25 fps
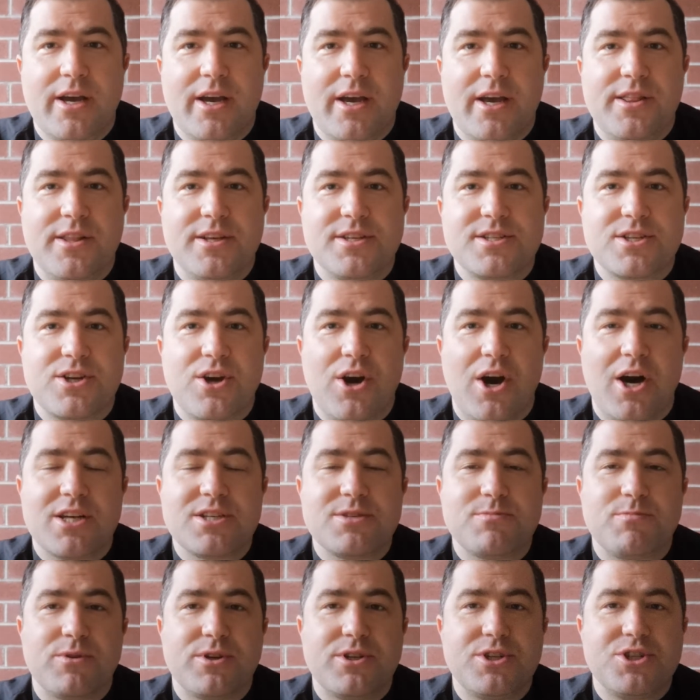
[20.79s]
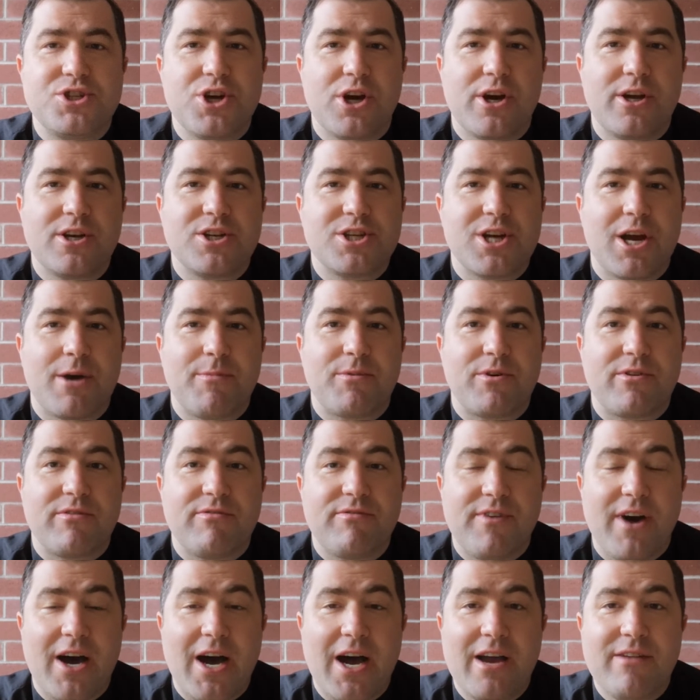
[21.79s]
In this Gospel in John chapter
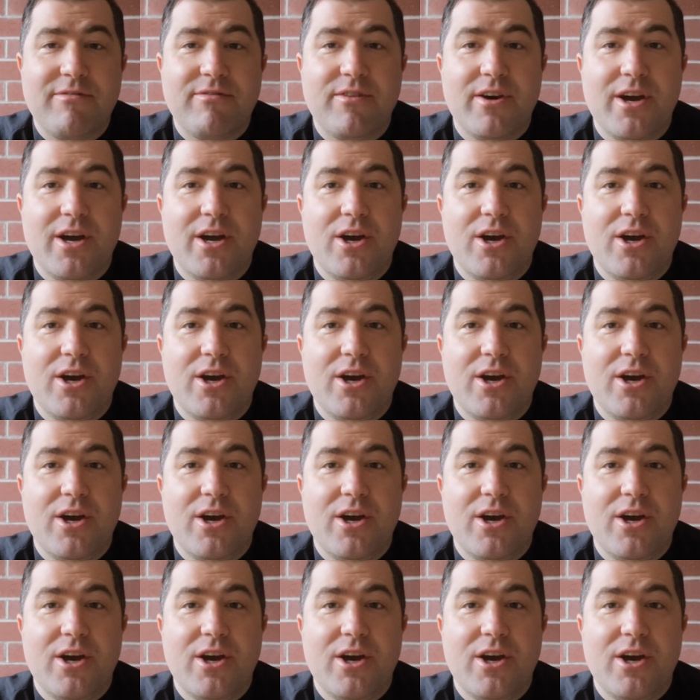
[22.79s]
5,